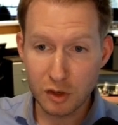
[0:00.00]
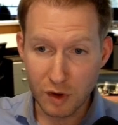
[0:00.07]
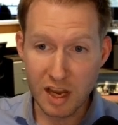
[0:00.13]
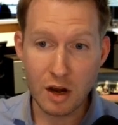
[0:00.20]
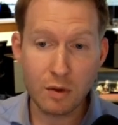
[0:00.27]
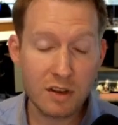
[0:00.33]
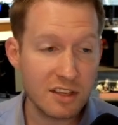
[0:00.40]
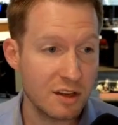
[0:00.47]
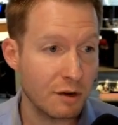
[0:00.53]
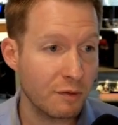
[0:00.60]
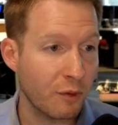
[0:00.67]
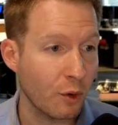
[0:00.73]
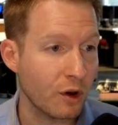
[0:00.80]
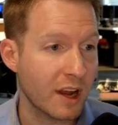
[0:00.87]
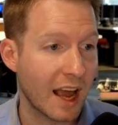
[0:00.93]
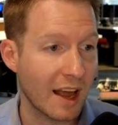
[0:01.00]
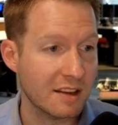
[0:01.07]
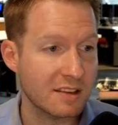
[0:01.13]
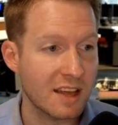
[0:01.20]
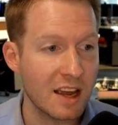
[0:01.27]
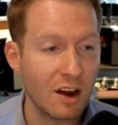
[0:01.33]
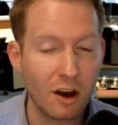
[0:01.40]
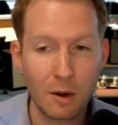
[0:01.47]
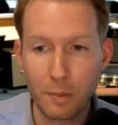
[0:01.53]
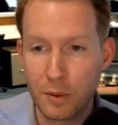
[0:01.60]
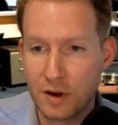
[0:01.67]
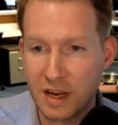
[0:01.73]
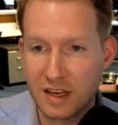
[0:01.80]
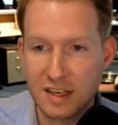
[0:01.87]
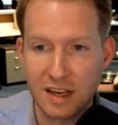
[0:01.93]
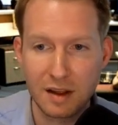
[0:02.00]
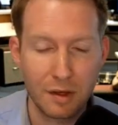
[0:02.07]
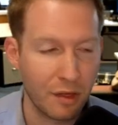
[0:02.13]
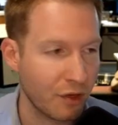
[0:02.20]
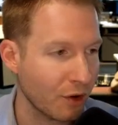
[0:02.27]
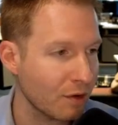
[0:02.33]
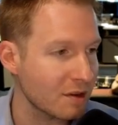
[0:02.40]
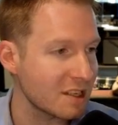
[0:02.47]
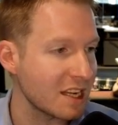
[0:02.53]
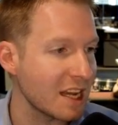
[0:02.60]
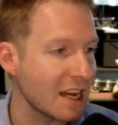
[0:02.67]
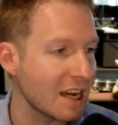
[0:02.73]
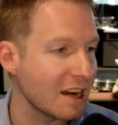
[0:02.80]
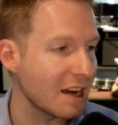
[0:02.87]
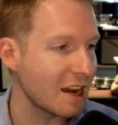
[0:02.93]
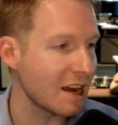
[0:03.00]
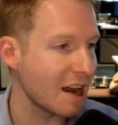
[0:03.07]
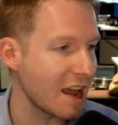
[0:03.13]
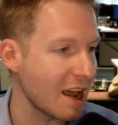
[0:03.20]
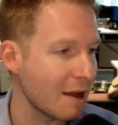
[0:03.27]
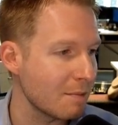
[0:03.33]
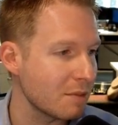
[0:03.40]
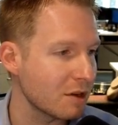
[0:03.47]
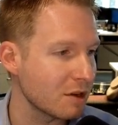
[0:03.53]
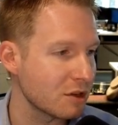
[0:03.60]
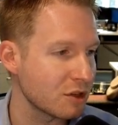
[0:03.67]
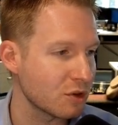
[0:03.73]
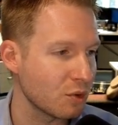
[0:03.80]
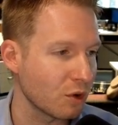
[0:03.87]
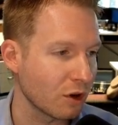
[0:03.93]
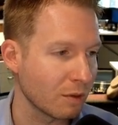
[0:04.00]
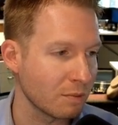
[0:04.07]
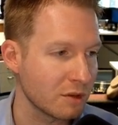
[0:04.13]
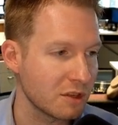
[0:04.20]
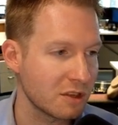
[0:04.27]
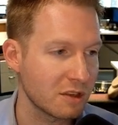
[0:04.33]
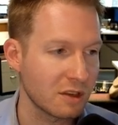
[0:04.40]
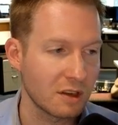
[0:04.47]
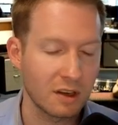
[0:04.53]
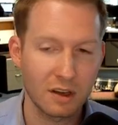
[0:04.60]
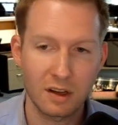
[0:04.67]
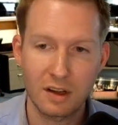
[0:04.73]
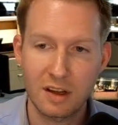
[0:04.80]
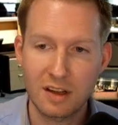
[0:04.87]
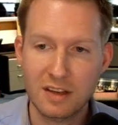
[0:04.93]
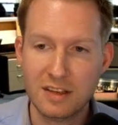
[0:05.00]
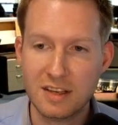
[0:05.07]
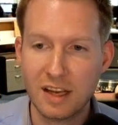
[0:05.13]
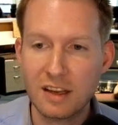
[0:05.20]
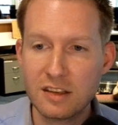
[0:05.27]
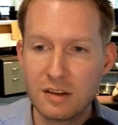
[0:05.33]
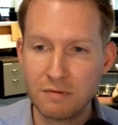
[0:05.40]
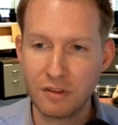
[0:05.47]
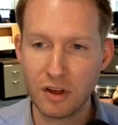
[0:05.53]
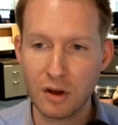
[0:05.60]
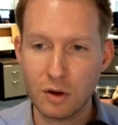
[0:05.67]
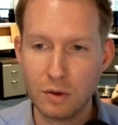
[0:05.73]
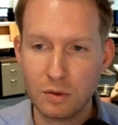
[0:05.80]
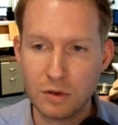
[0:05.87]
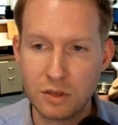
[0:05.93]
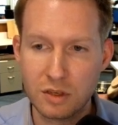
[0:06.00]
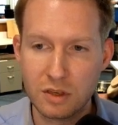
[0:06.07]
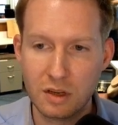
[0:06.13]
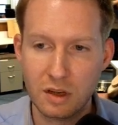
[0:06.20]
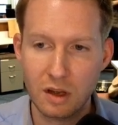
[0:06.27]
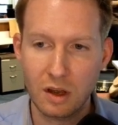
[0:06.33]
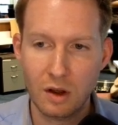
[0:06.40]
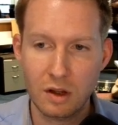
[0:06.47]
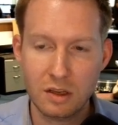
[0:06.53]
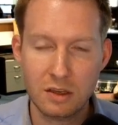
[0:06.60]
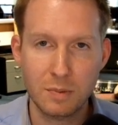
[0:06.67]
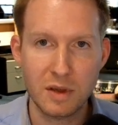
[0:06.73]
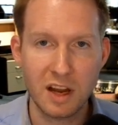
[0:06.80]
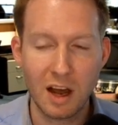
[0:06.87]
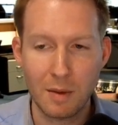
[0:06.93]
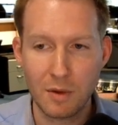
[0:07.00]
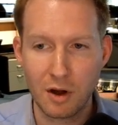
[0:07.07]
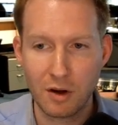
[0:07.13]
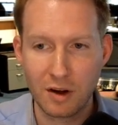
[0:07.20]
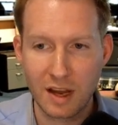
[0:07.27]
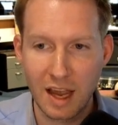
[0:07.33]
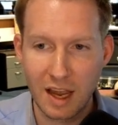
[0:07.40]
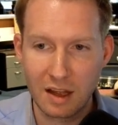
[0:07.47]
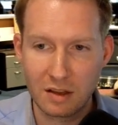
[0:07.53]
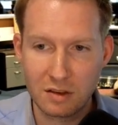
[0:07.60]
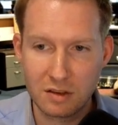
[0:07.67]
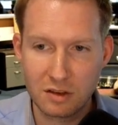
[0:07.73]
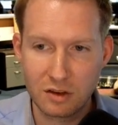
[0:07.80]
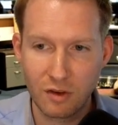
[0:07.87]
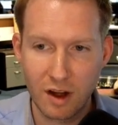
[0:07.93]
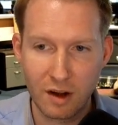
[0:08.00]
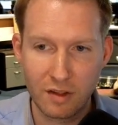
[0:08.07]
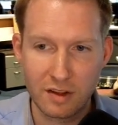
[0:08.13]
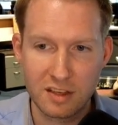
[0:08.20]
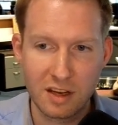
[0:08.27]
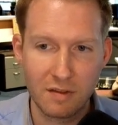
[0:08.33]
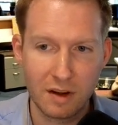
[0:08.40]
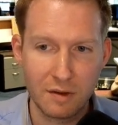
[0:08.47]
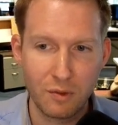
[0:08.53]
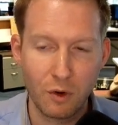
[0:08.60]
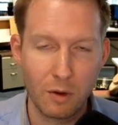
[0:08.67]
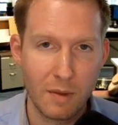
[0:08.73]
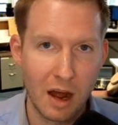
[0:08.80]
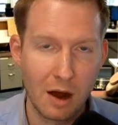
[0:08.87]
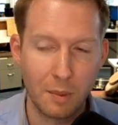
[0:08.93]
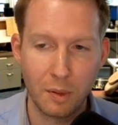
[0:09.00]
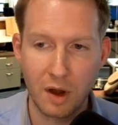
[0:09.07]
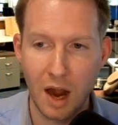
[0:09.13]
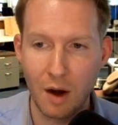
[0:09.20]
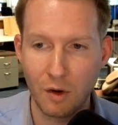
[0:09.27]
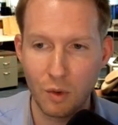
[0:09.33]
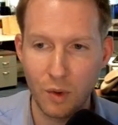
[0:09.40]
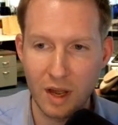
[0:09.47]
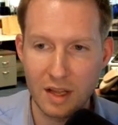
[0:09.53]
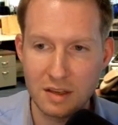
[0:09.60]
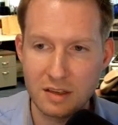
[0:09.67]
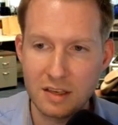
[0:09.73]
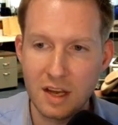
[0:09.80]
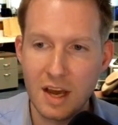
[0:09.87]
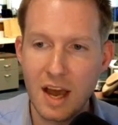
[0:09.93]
here is their forecast. They are predicting 13 named storms, six of those to become hurricanes, greater than 74 mile per hour winds,